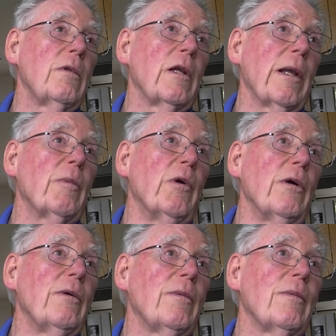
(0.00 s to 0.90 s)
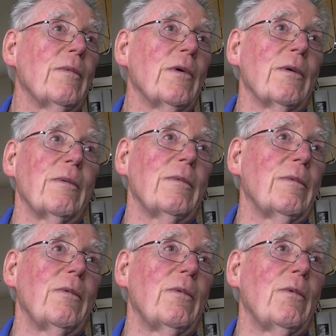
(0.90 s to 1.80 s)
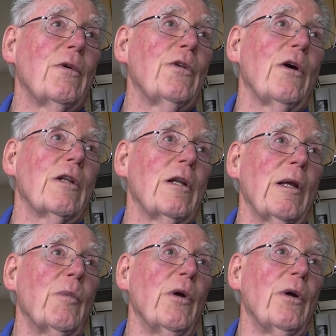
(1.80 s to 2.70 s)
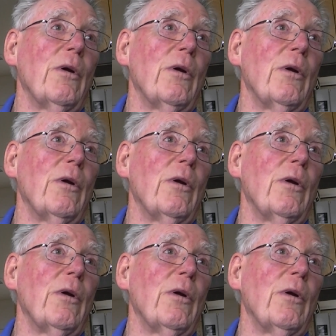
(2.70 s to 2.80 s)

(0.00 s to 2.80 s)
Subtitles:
the laborer, or was not the laborer,